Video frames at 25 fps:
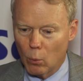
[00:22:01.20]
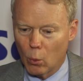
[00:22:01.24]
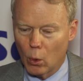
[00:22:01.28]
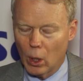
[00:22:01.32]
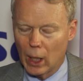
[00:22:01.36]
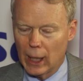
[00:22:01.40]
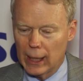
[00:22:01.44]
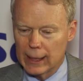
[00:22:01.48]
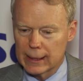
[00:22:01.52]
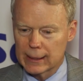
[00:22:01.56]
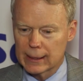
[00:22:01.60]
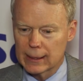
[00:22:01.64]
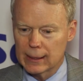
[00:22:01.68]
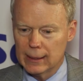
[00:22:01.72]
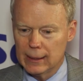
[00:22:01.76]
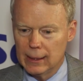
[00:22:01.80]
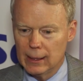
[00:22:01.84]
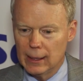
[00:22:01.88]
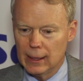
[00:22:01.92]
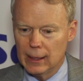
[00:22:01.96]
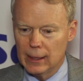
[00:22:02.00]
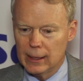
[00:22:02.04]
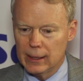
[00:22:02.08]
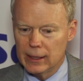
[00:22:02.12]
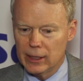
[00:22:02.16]
want
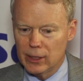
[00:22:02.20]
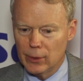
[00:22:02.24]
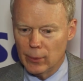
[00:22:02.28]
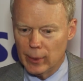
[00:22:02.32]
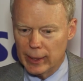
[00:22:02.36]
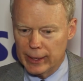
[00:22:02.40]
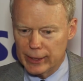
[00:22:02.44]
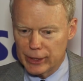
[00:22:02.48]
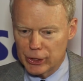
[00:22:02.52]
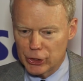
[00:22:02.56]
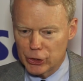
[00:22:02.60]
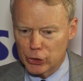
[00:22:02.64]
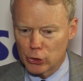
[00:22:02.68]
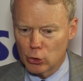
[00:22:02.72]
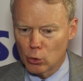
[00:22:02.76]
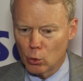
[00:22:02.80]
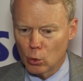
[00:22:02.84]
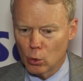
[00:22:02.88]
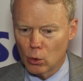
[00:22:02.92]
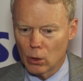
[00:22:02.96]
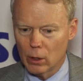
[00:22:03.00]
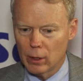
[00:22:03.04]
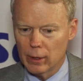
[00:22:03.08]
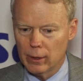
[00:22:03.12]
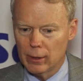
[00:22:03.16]
to
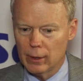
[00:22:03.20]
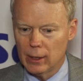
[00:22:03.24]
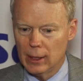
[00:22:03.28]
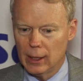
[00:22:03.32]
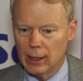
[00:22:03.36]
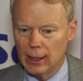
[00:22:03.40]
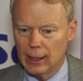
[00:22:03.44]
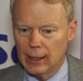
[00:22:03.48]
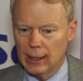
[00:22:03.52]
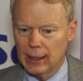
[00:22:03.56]
ensure